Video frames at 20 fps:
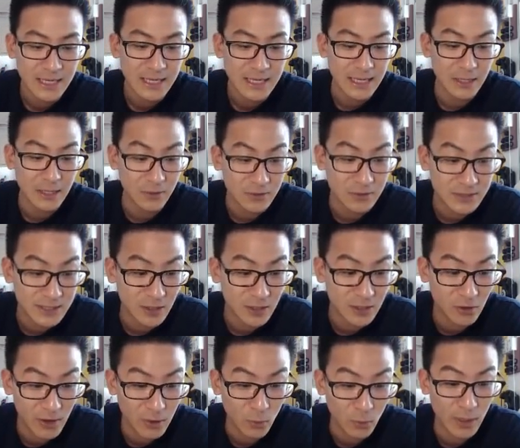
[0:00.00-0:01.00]
It looks like a
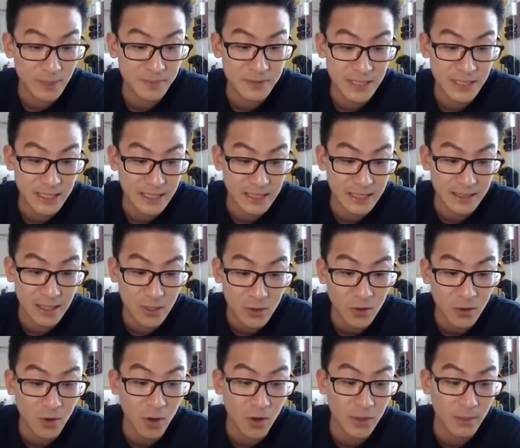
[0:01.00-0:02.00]
great website. And then
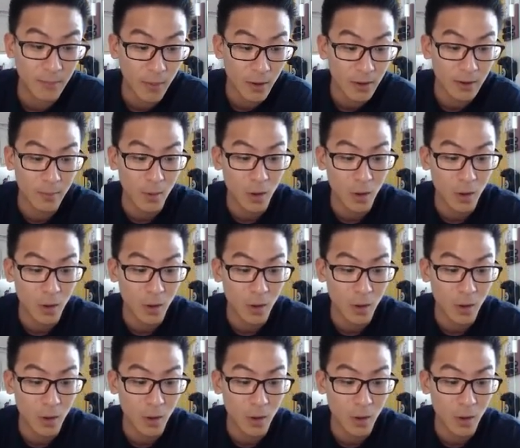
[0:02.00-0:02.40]
look, on the bottom,